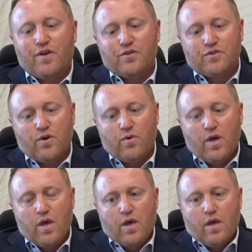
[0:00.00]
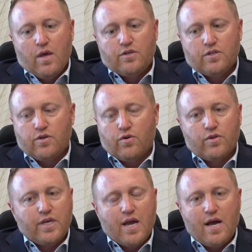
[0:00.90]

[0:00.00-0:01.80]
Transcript: And so just early